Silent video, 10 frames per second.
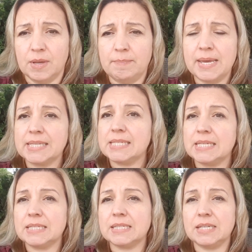
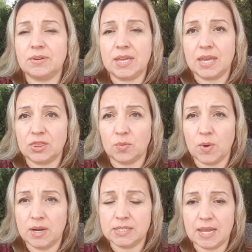mixes. You can get the
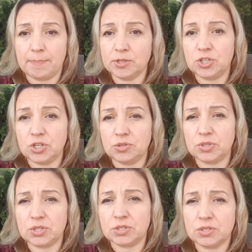one, it's apple
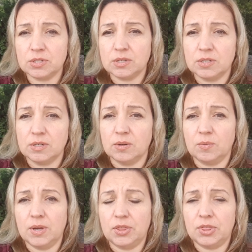juice
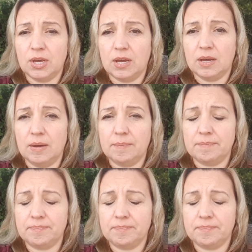with, I